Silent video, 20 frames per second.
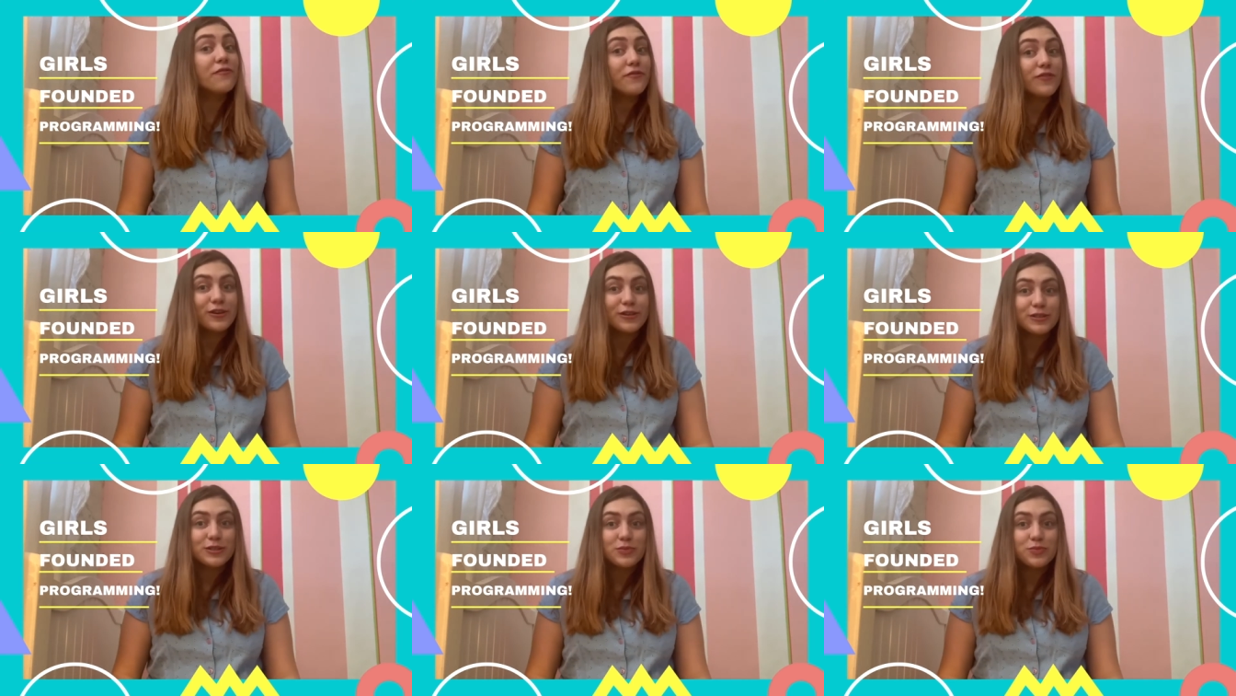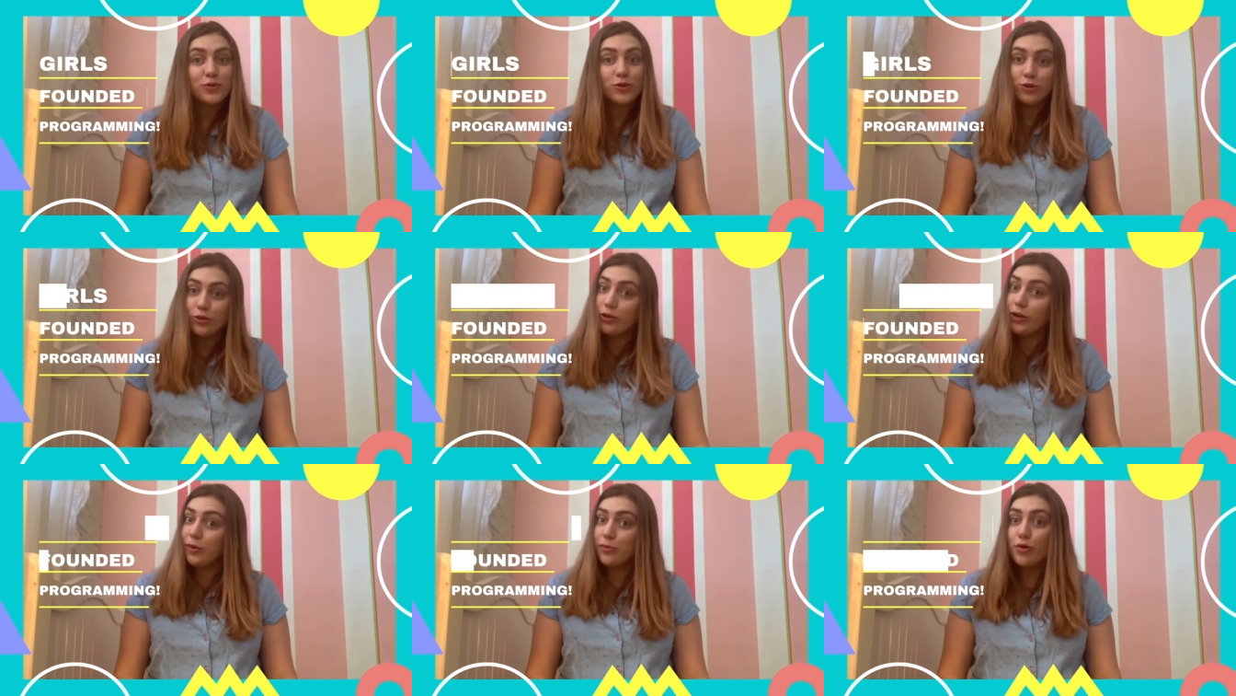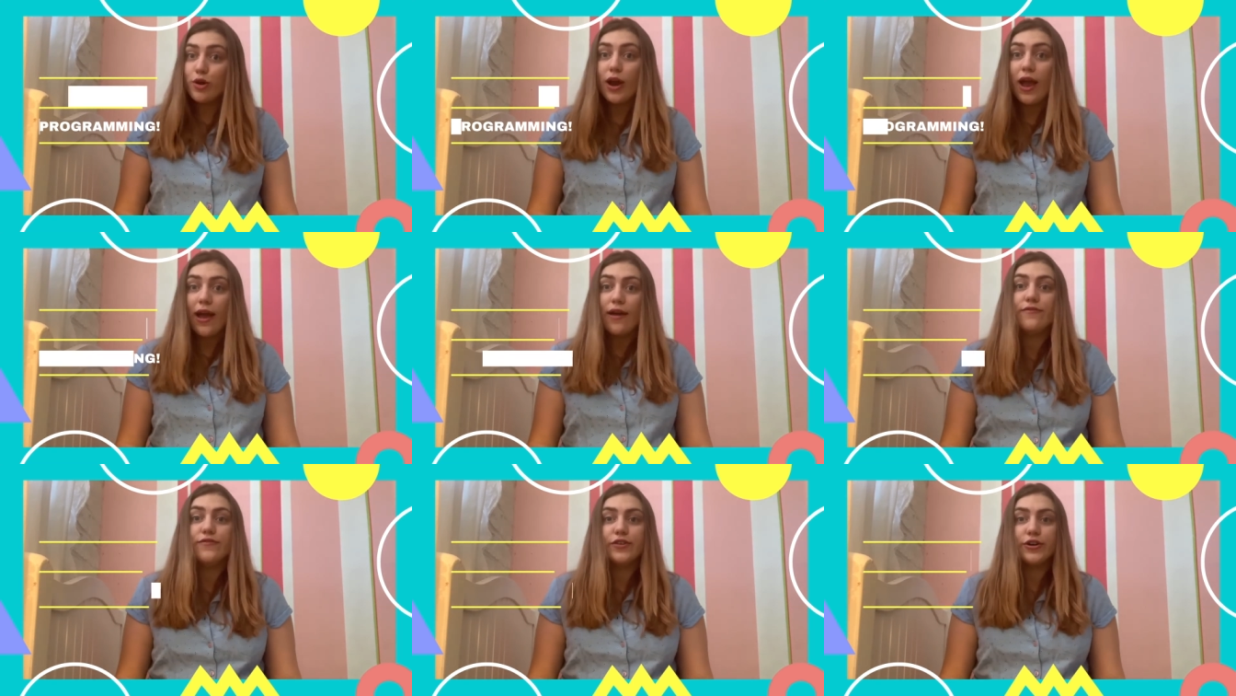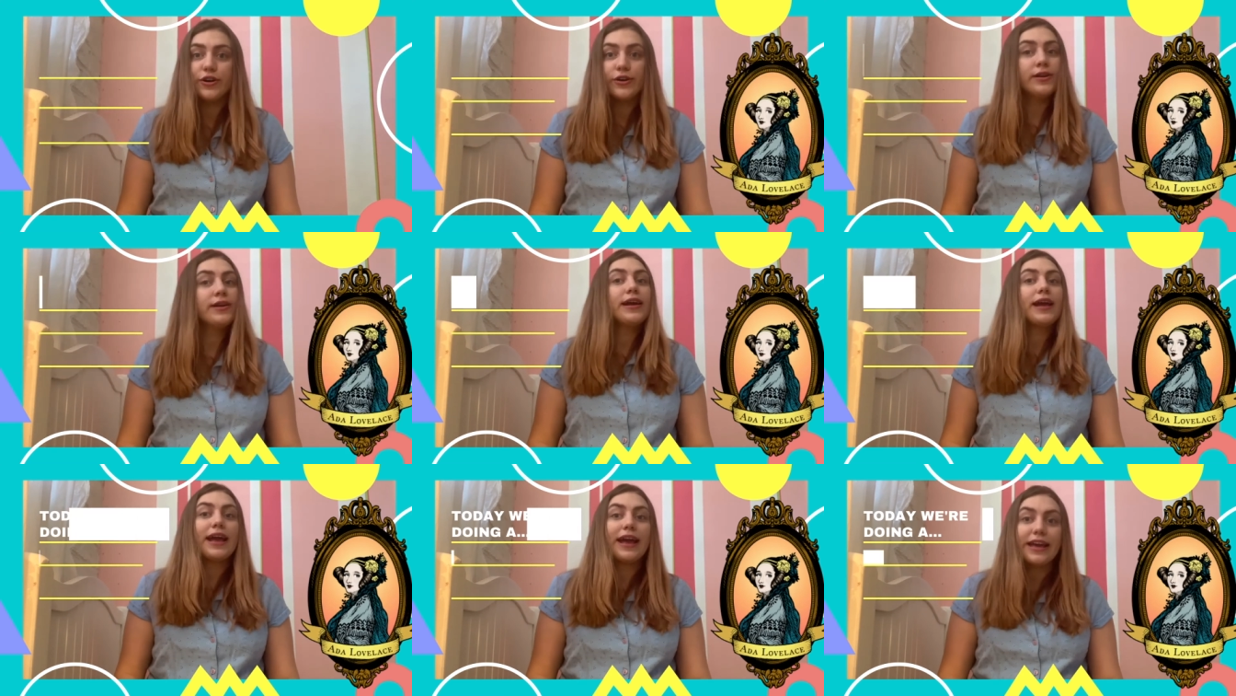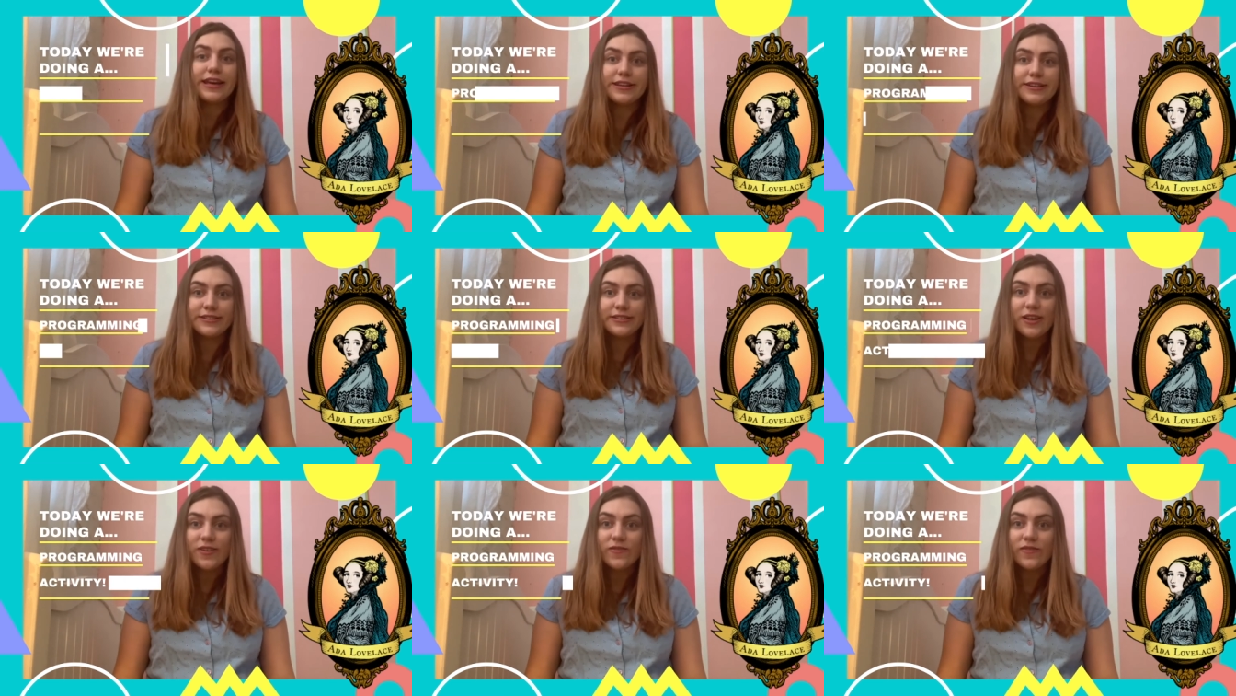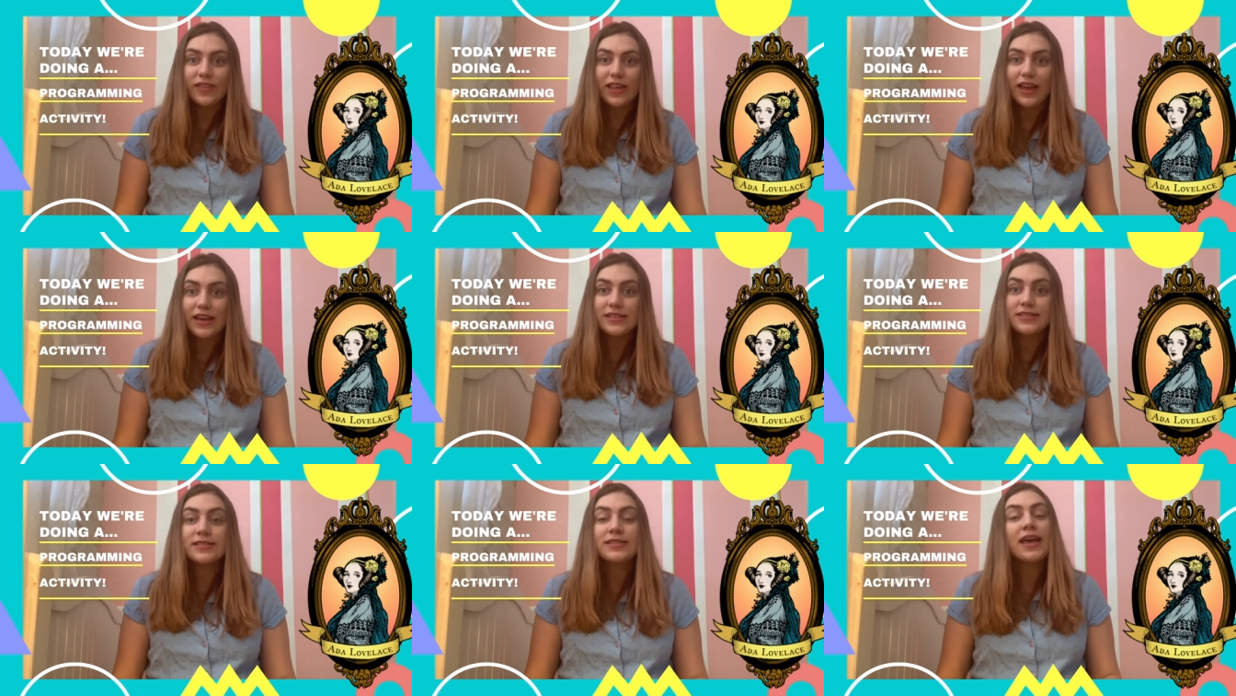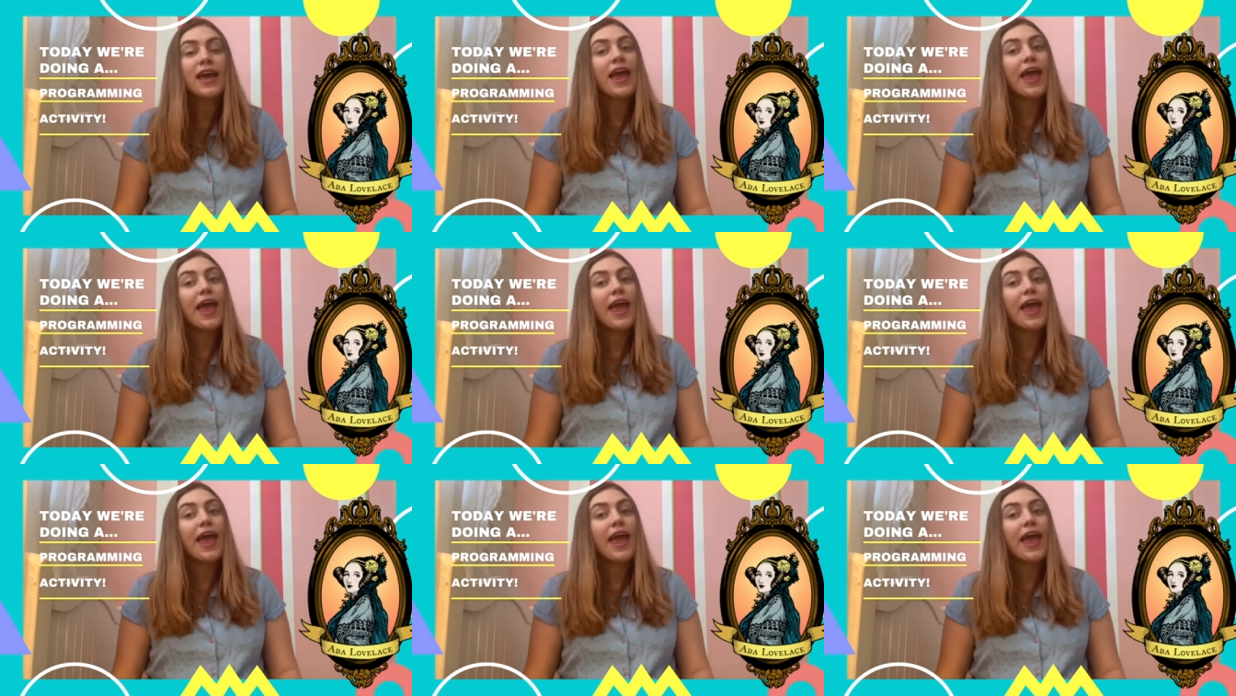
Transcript: first programmer ever, Ada Lovelace,